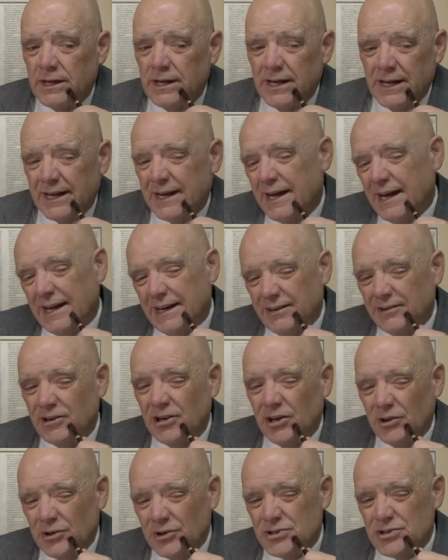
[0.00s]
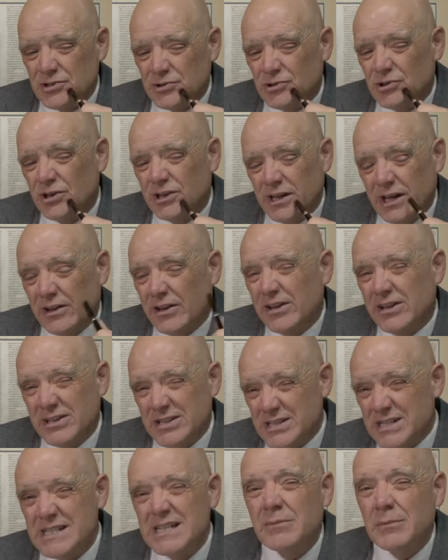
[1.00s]
And I don't know that you could other
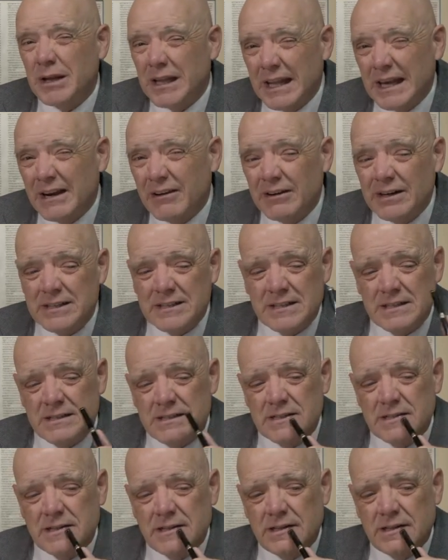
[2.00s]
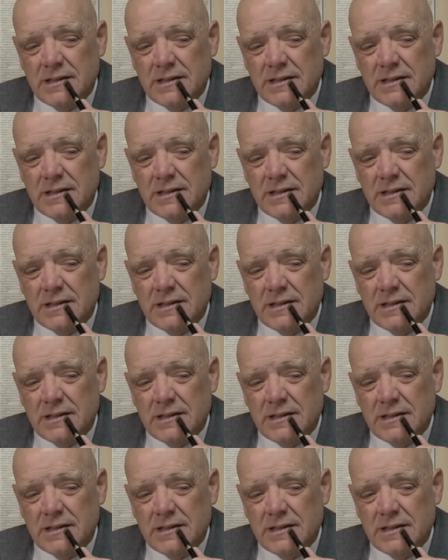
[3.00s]
than similarities.